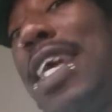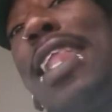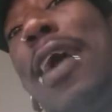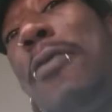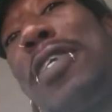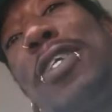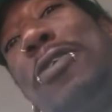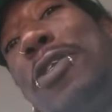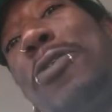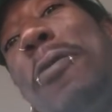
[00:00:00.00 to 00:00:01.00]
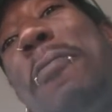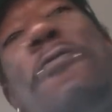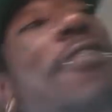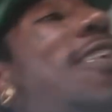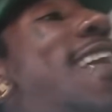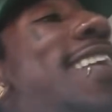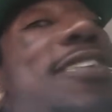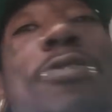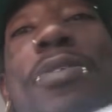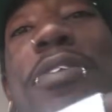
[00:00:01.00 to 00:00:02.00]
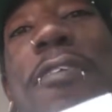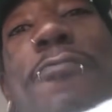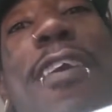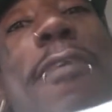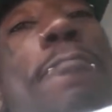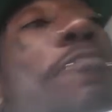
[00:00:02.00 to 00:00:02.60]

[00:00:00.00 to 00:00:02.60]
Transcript: I like watching YouTube to figure out how to do stuff, right?